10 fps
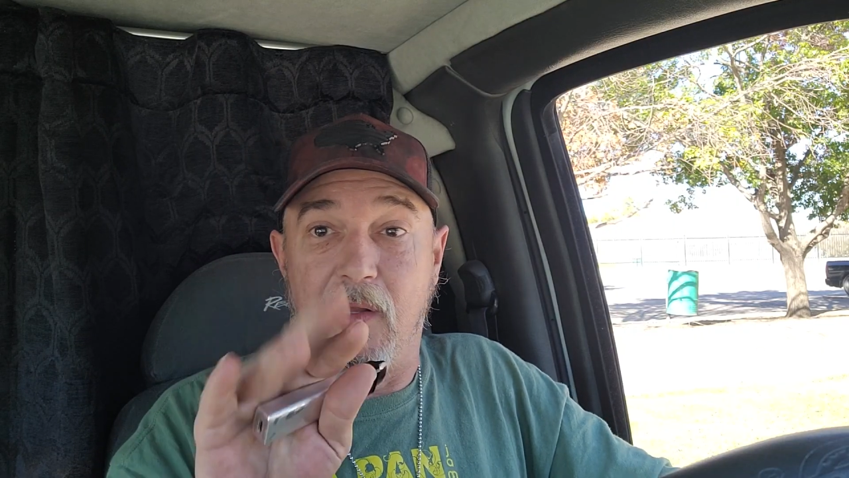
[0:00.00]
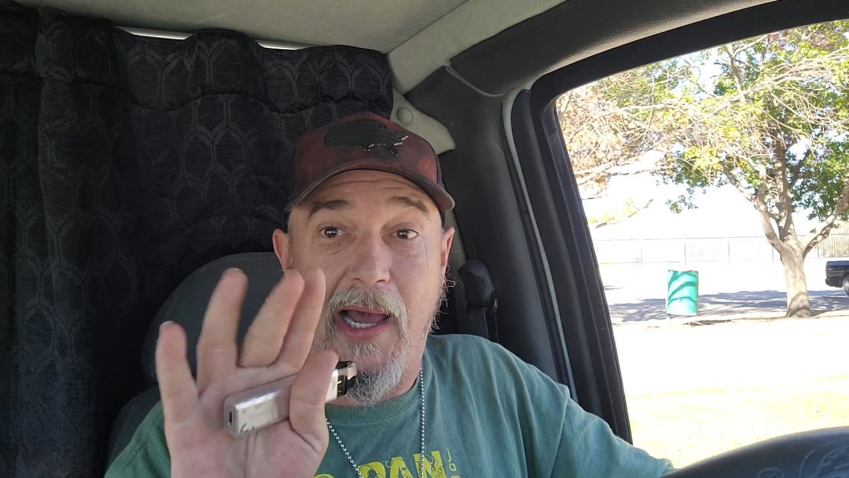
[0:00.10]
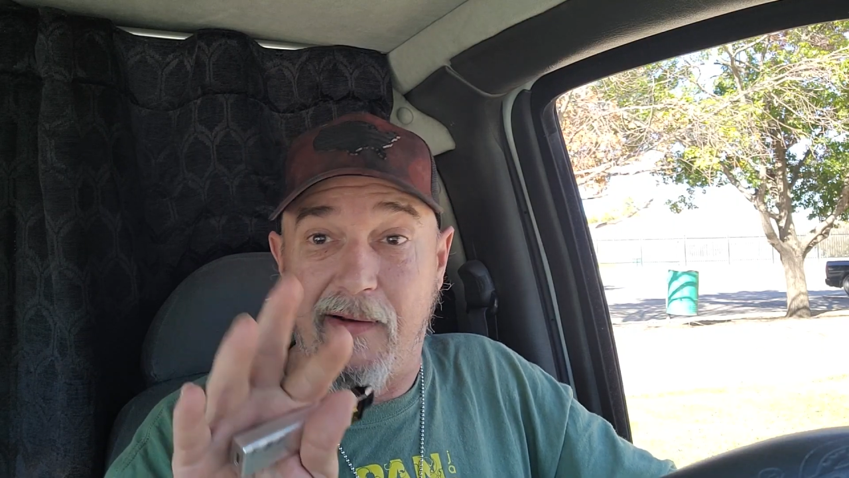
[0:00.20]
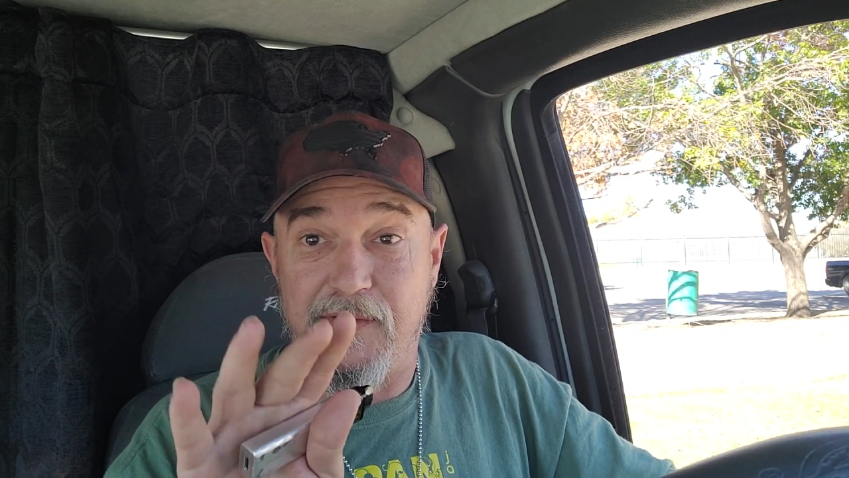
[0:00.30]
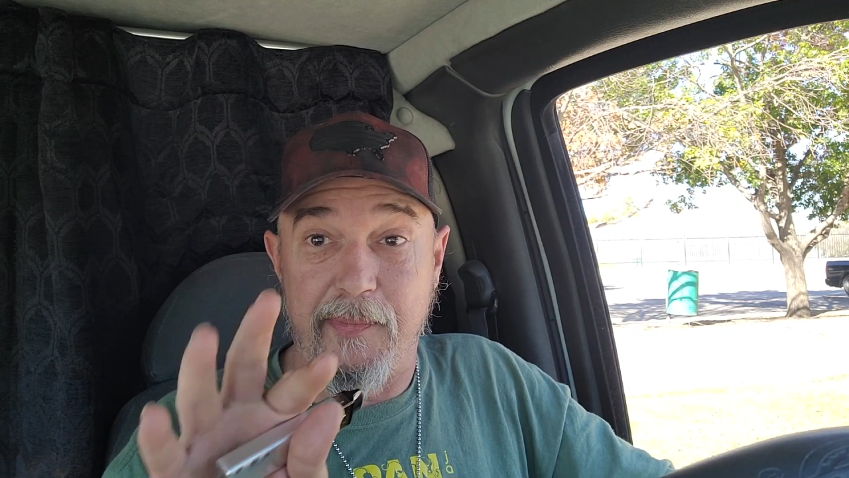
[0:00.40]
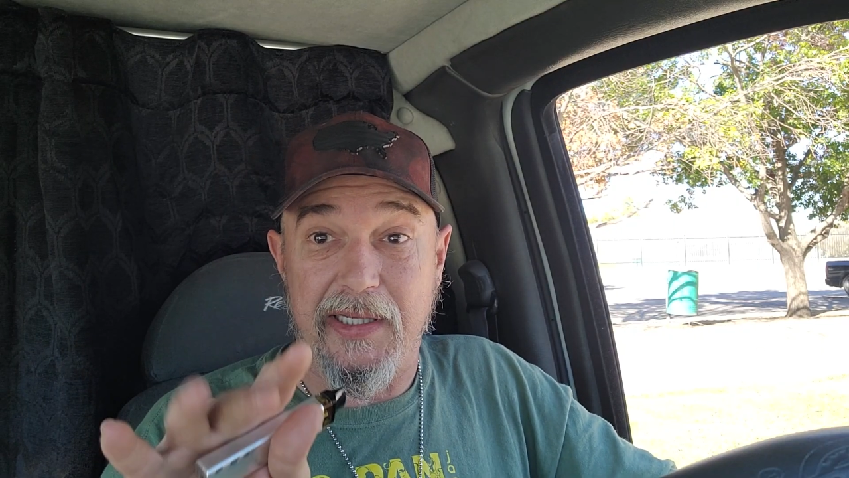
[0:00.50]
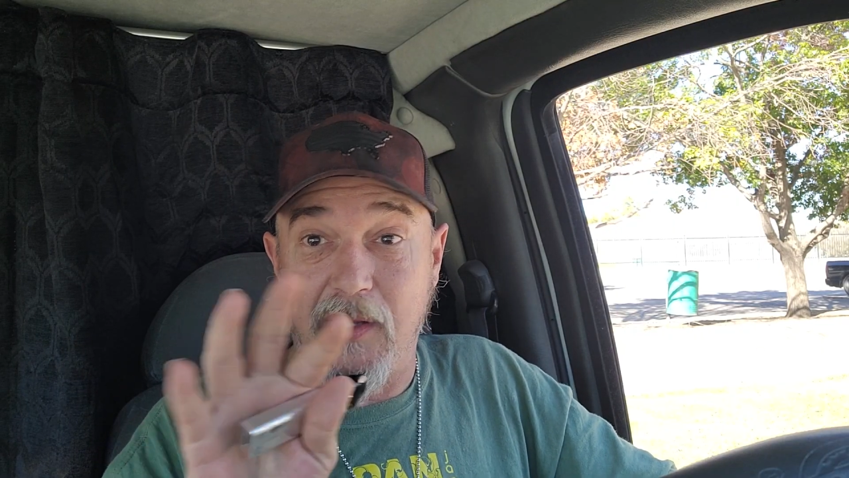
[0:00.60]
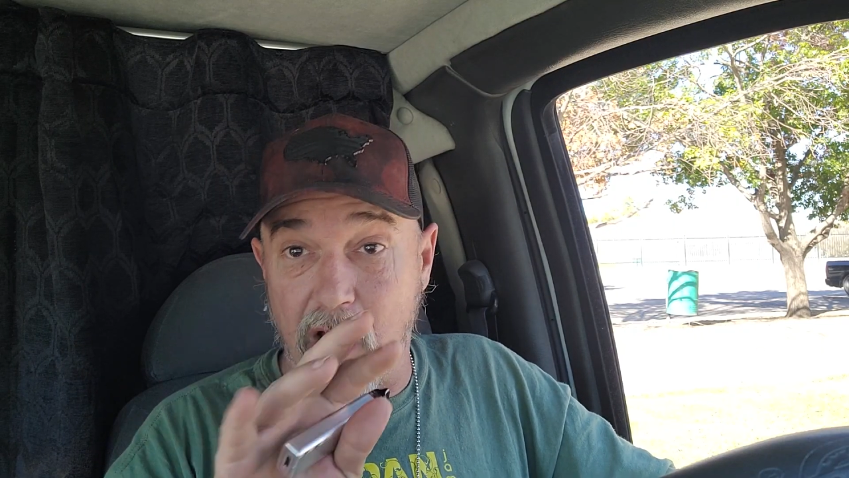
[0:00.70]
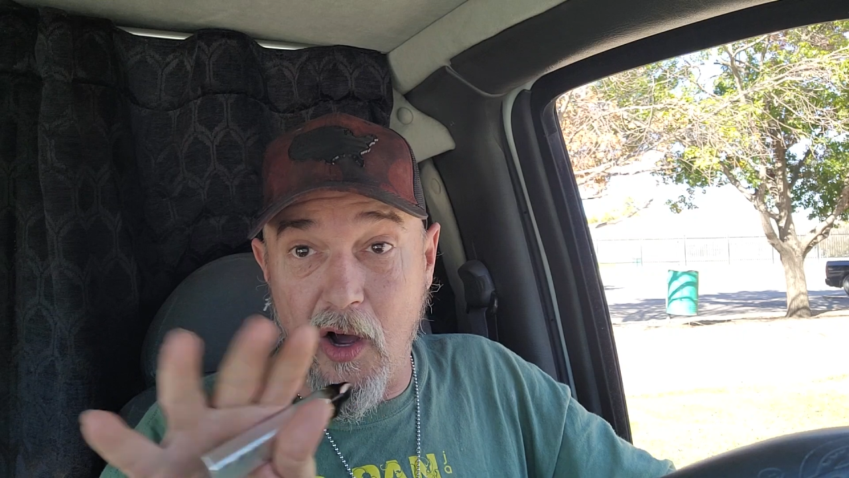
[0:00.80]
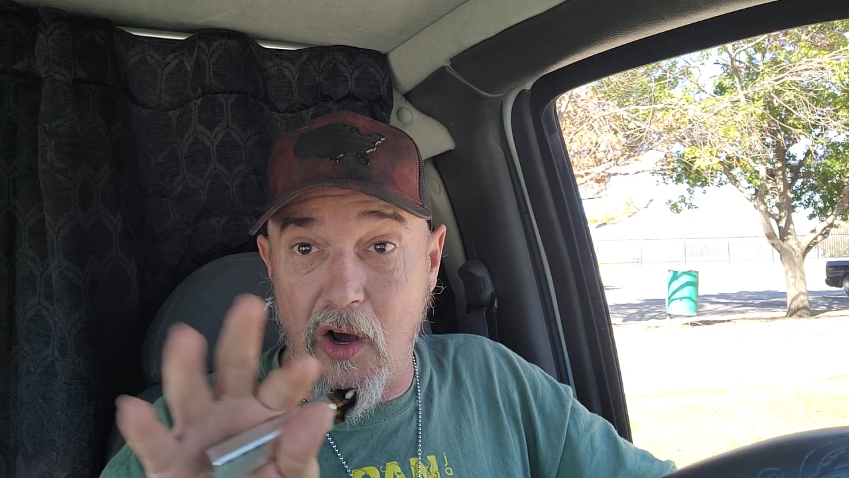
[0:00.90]
have to be
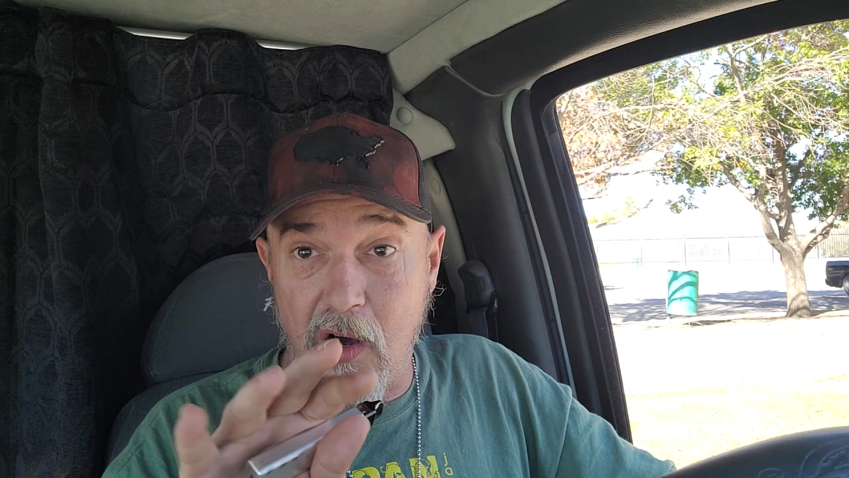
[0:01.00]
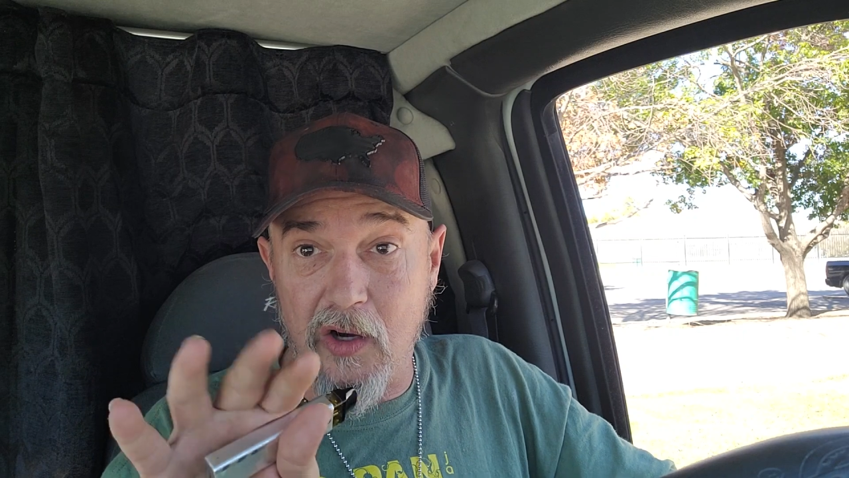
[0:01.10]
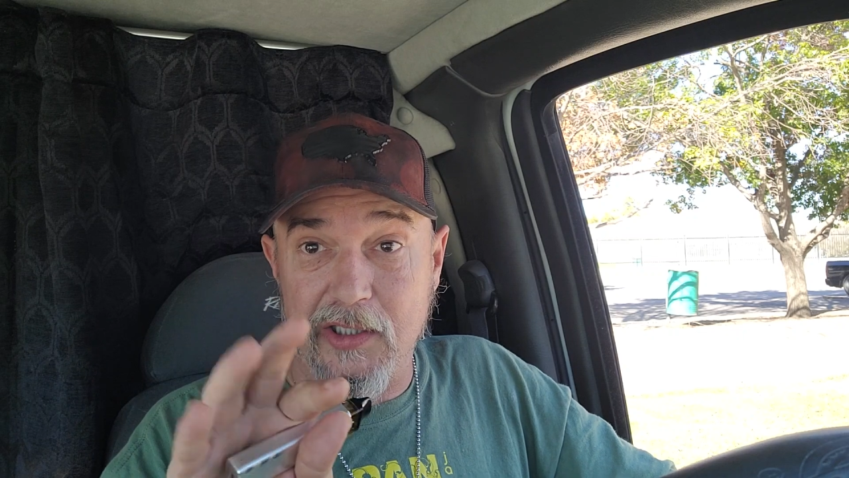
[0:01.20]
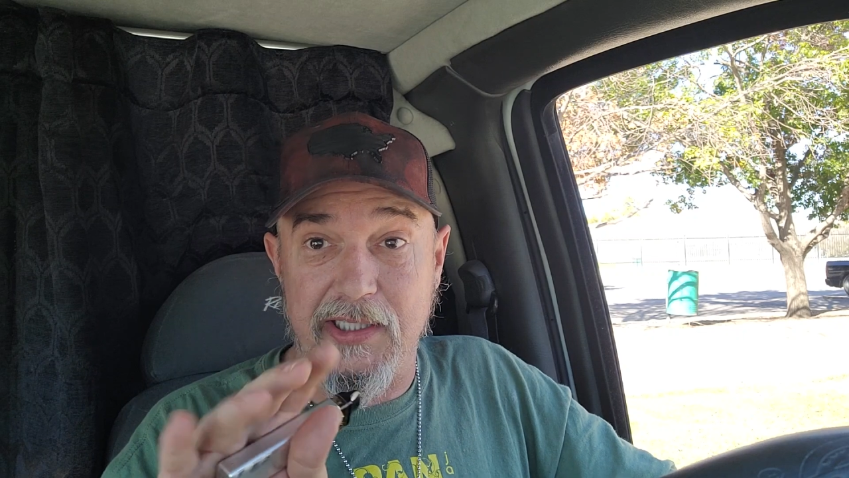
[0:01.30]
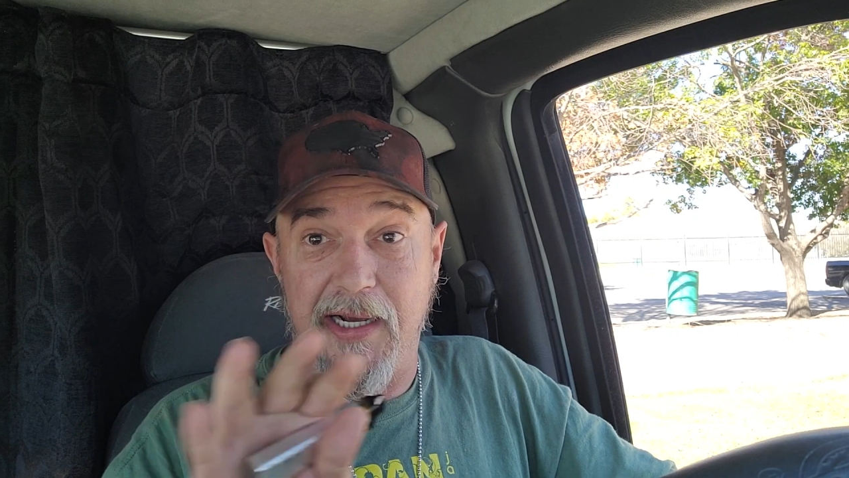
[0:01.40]
logged,